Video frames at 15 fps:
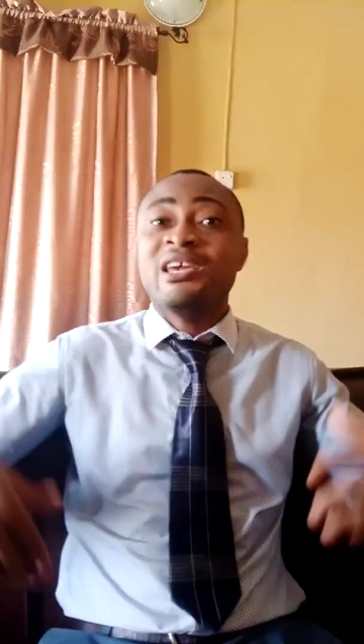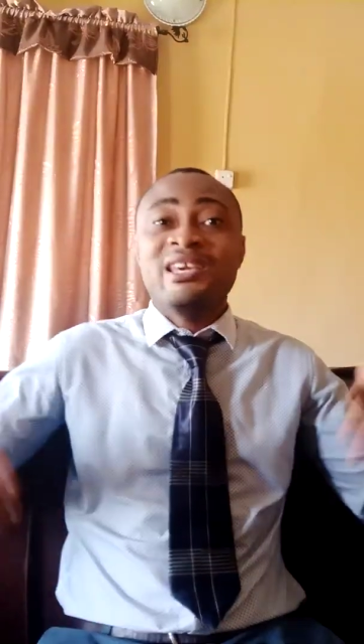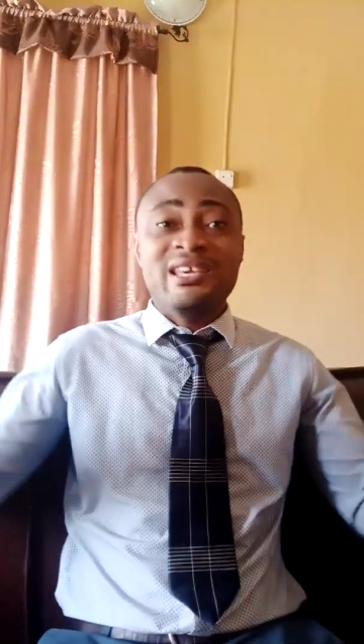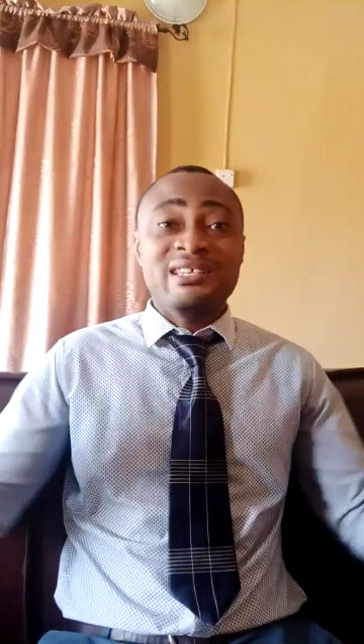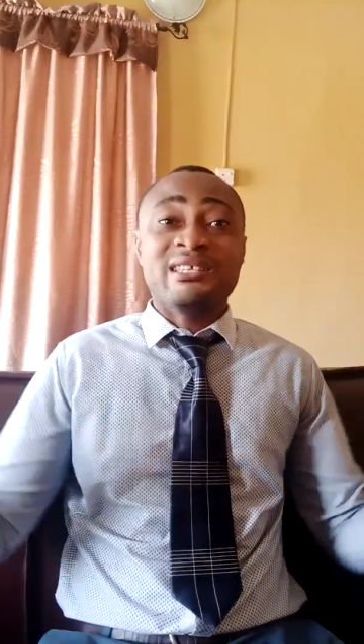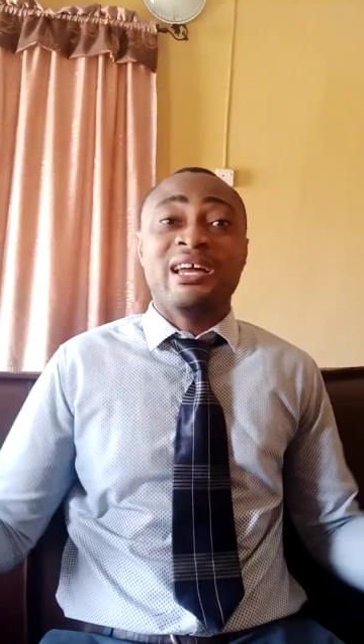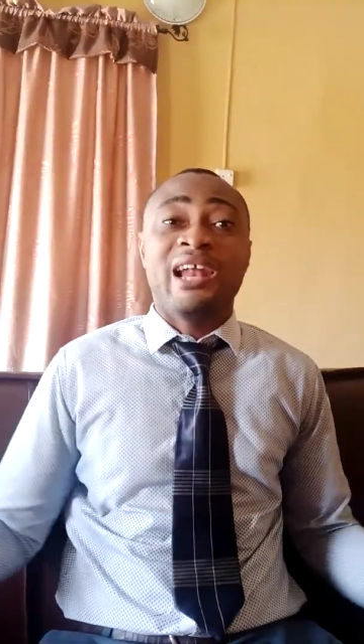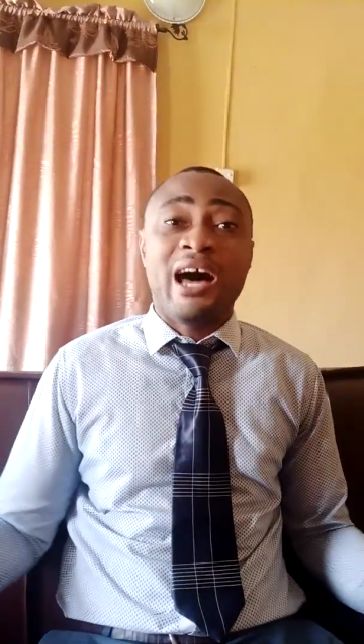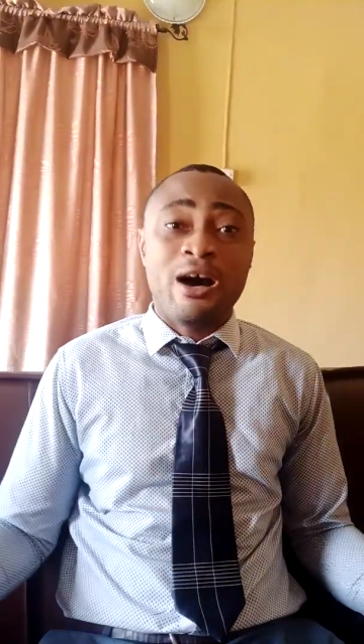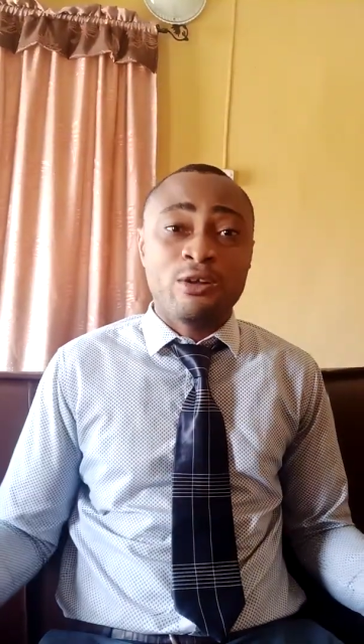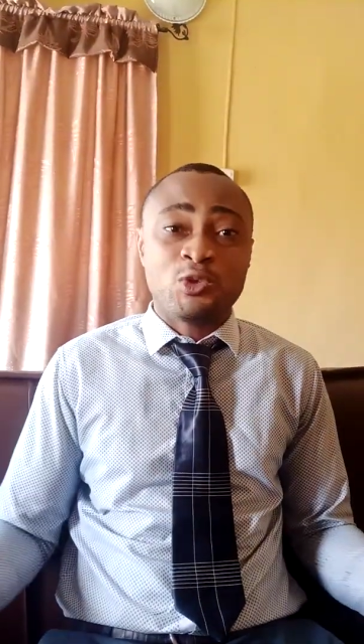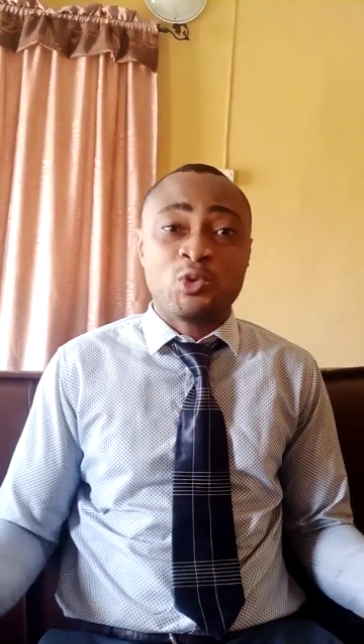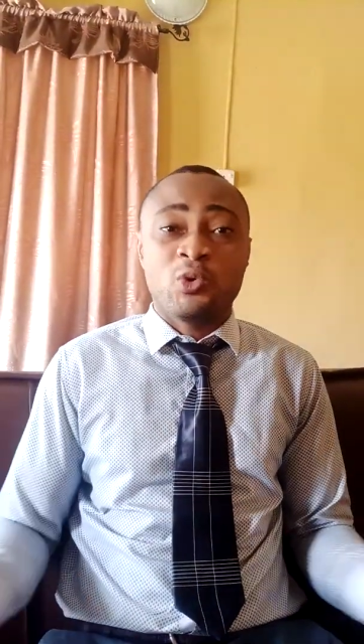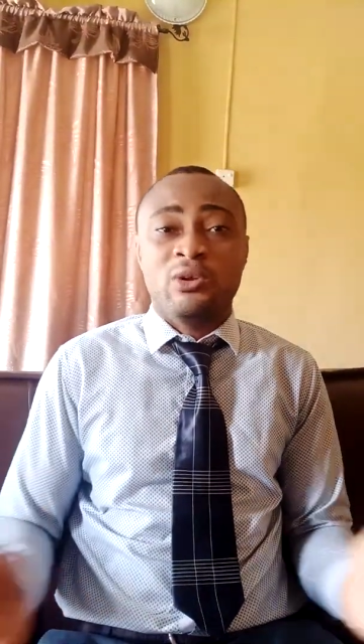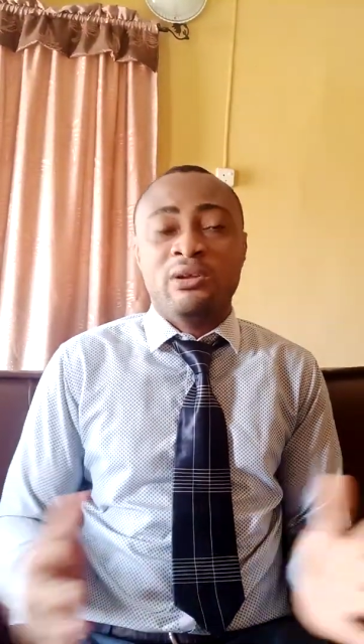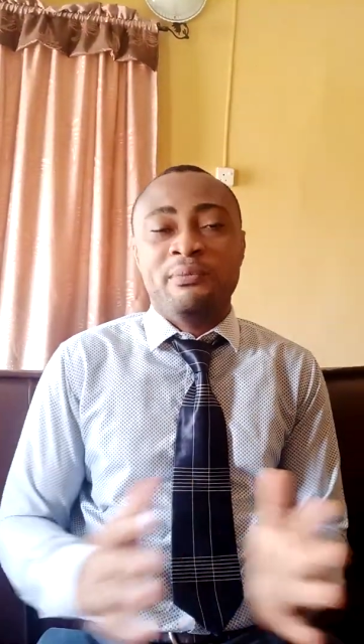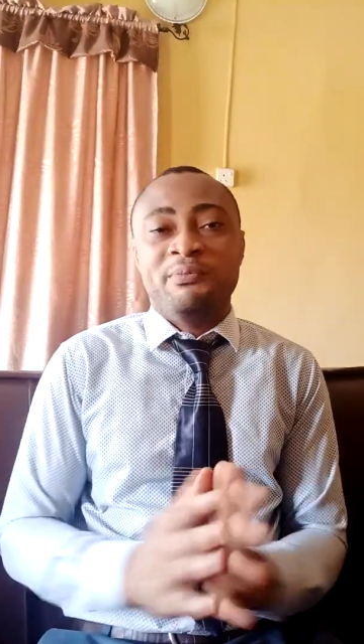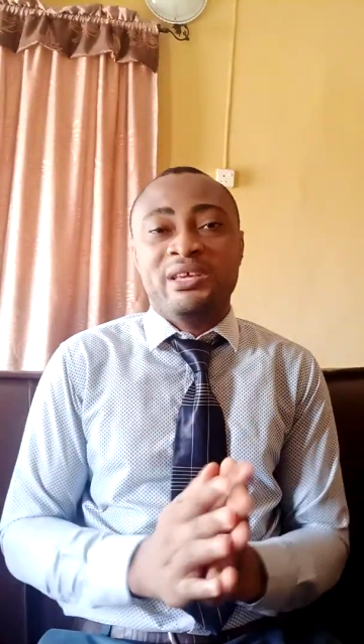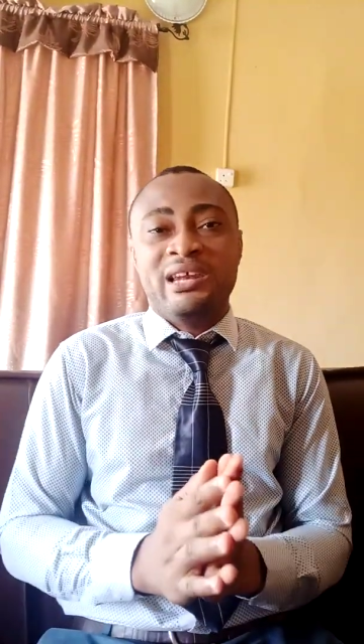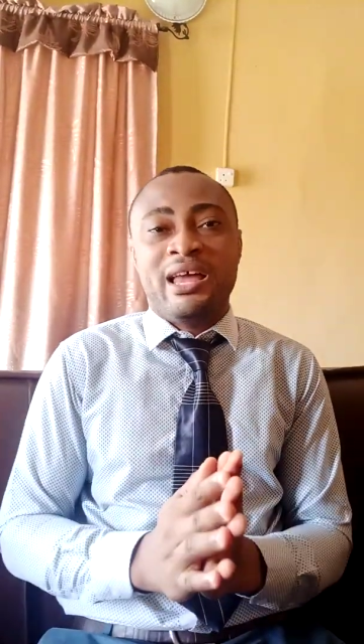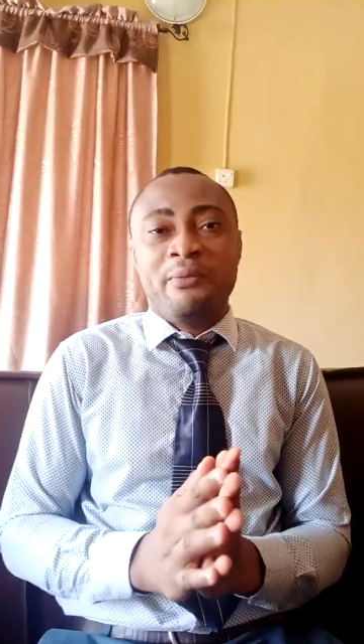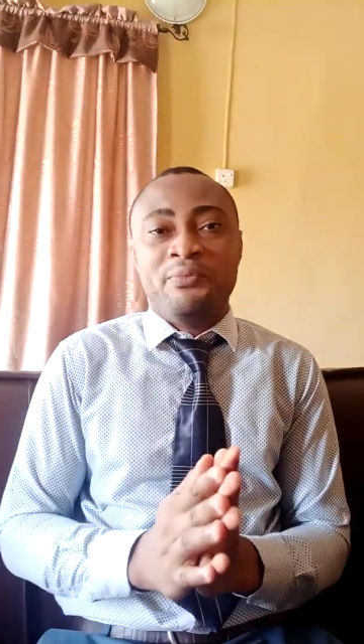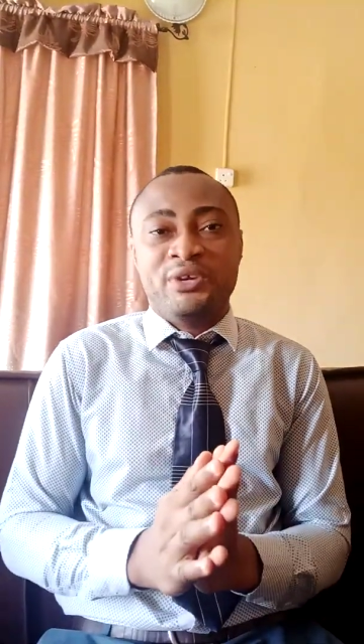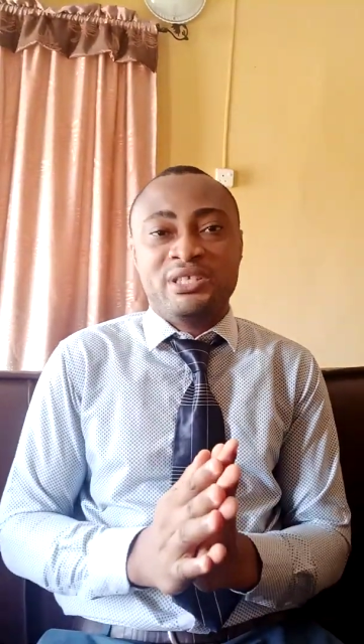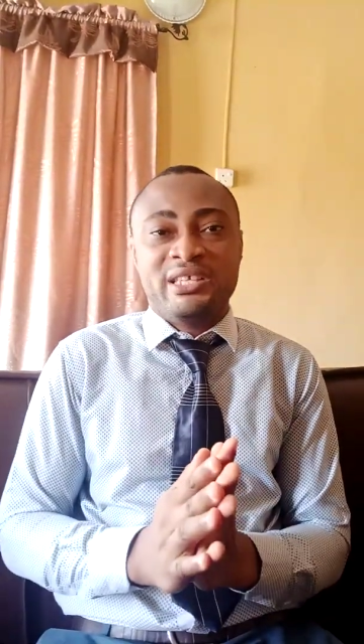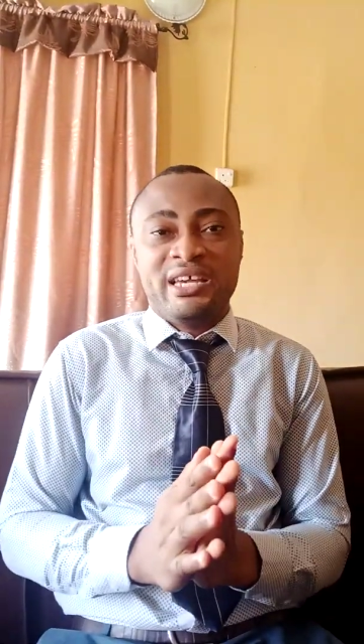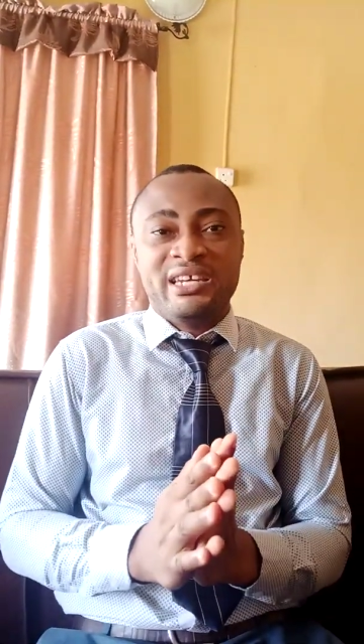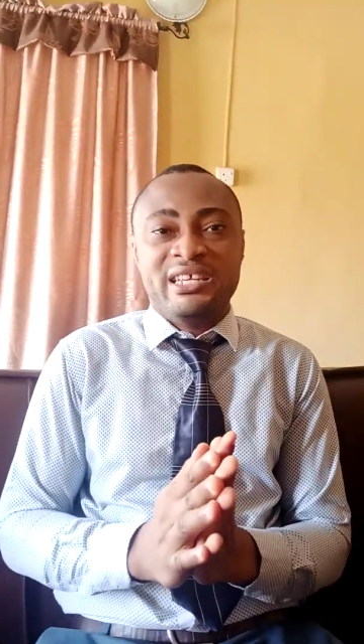is allowed to be liberated